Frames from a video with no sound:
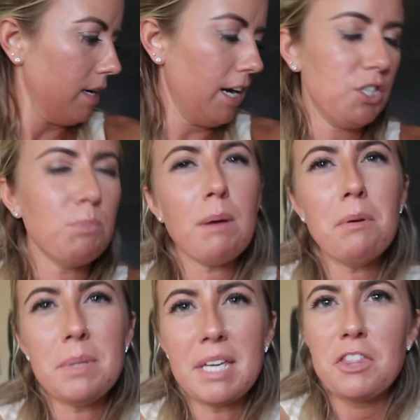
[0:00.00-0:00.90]
I should
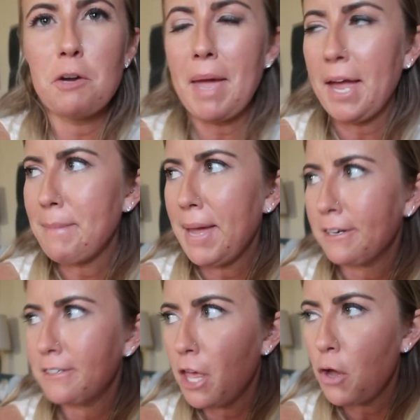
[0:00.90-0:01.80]
probably get their backpack
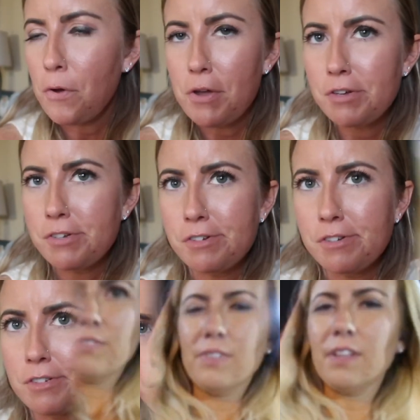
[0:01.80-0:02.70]
though.
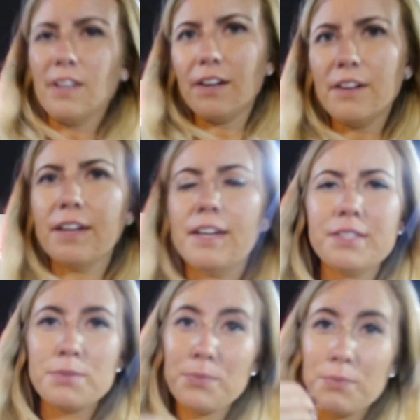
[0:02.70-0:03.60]
All right
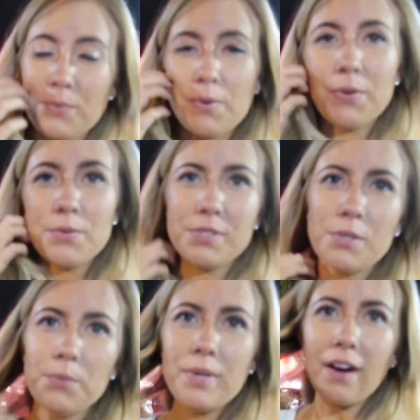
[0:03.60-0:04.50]
guys.
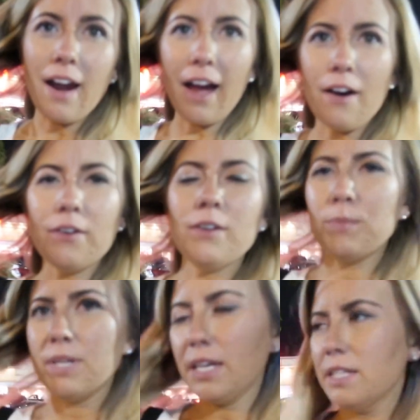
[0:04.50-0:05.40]
So we are out
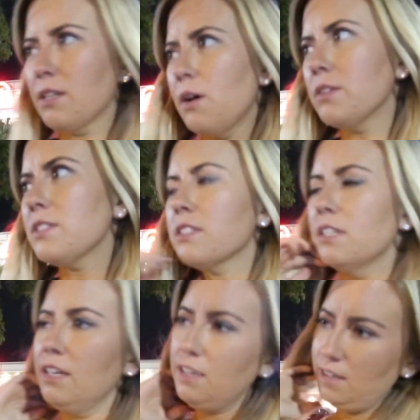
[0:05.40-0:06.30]
being adults
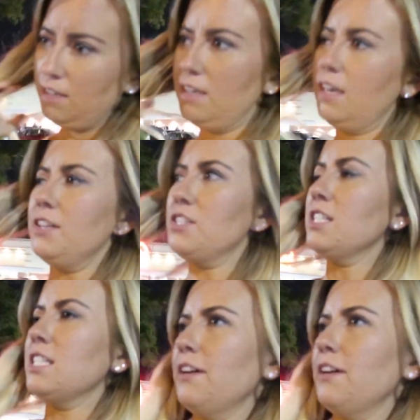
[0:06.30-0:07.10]
and just